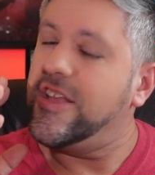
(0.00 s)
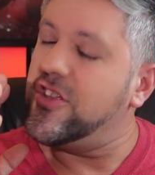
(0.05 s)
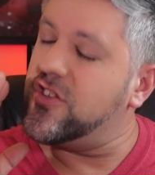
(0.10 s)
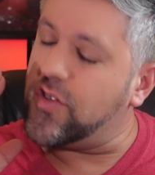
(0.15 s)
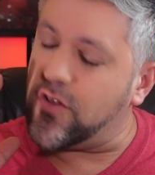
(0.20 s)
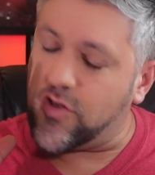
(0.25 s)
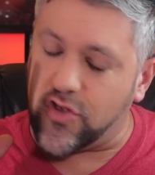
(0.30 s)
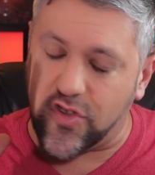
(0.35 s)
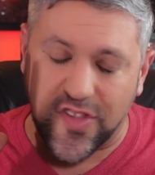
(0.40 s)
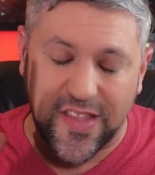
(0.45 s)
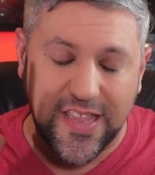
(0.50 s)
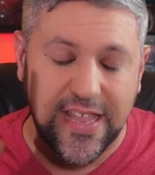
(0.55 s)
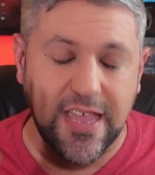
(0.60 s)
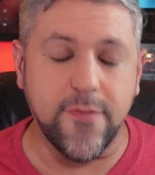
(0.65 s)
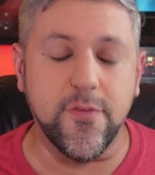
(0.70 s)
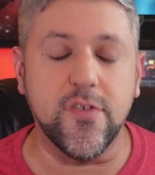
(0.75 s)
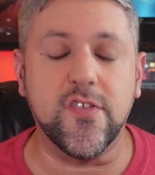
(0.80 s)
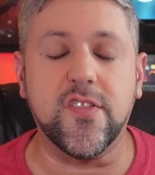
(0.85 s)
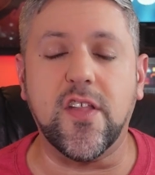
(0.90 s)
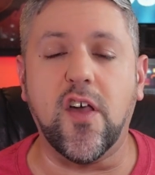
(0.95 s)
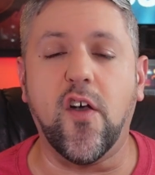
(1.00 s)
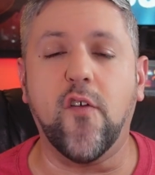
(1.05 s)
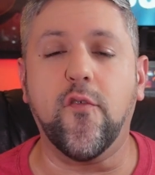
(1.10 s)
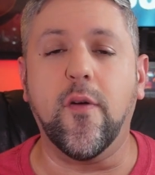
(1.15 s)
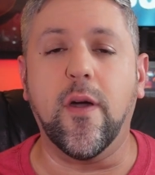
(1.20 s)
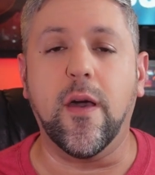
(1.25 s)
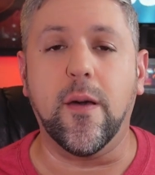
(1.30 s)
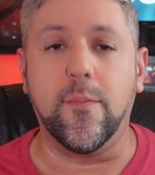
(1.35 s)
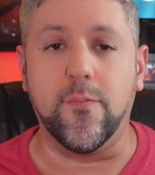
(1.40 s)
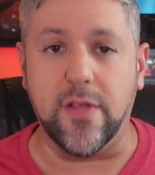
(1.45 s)
So just give
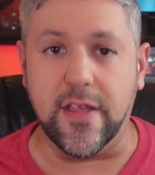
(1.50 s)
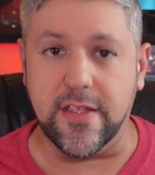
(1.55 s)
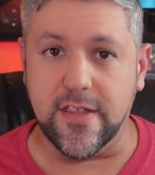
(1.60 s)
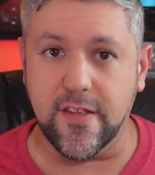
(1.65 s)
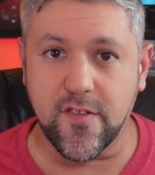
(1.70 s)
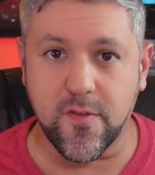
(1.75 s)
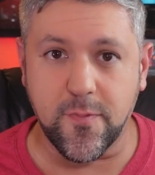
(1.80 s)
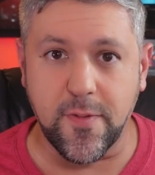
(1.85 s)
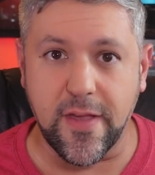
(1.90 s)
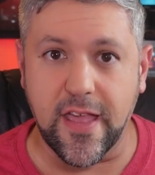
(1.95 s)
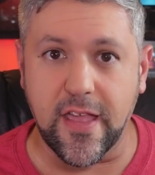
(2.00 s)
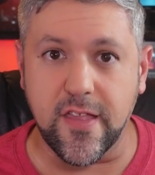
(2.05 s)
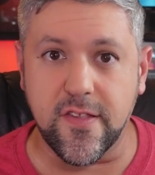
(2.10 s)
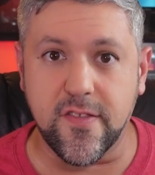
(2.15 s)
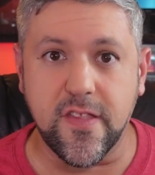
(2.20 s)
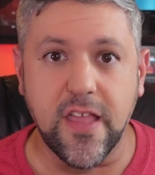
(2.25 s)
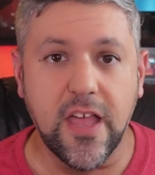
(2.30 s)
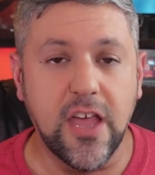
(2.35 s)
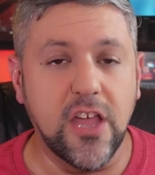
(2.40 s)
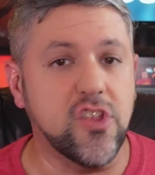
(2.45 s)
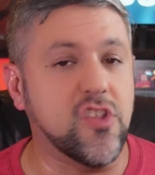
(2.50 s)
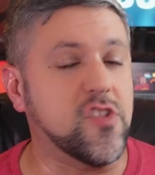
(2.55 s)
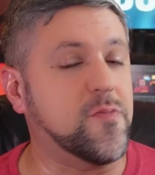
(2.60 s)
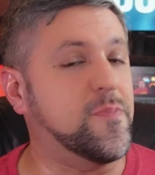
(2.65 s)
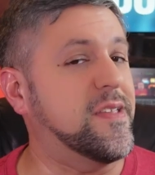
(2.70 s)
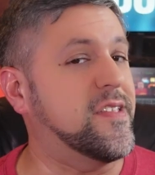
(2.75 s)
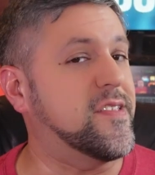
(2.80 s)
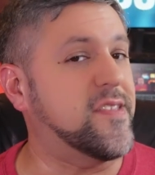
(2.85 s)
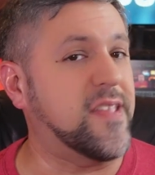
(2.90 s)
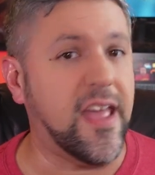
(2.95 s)
yourself plenty of space, just
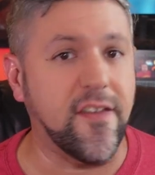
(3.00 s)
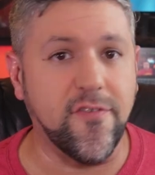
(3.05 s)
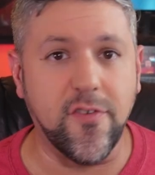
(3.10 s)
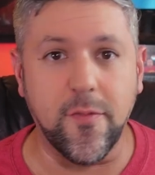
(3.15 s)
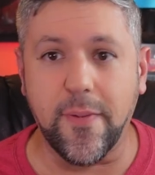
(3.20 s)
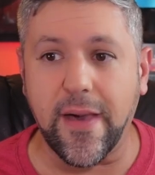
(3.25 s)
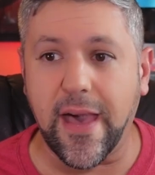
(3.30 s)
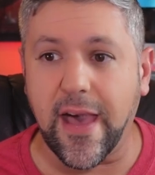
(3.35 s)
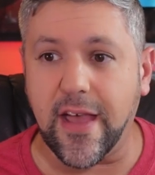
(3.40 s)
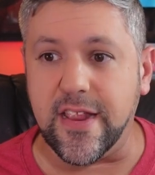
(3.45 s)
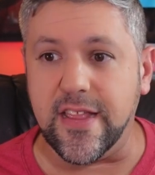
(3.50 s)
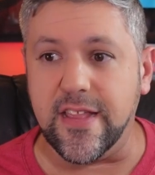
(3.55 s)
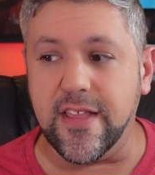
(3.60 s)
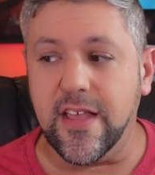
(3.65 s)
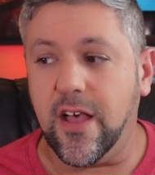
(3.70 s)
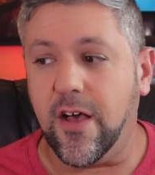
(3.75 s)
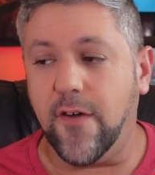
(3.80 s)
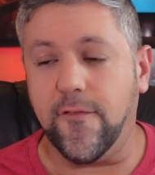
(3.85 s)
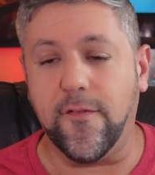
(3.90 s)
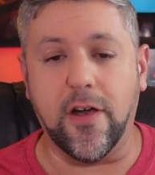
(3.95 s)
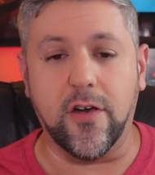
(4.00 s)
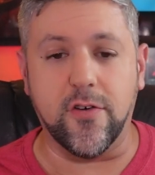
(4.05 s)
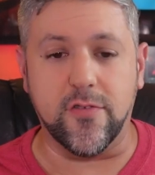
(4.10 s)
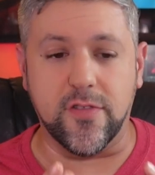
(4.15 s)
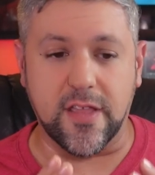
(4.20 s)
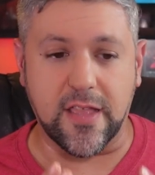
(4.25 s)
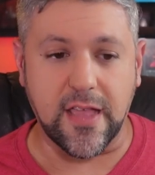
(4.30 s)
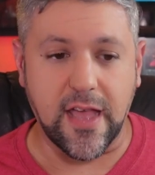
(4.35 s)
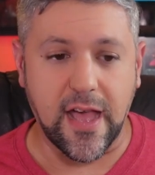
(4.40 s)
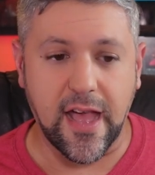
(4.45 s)
be safe about it, follow
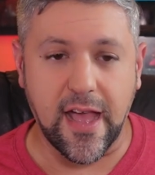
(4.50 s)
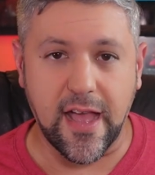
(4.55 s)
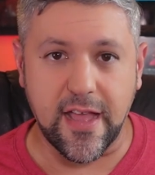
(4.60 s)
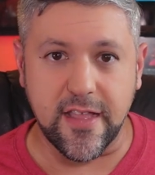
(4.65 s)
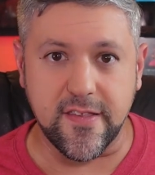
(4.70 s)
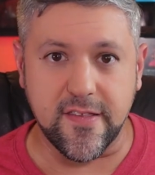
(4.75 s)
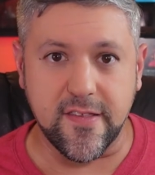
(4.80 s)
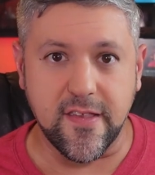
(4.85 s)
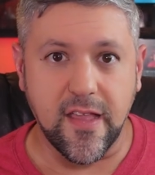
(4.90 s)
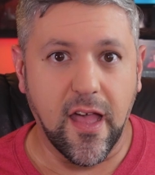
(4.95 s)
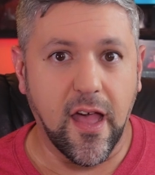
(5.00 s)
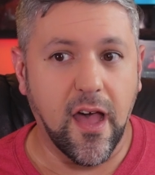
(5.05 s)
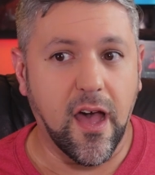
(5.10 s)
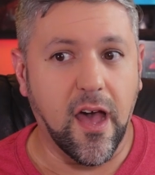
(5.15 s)
the guides.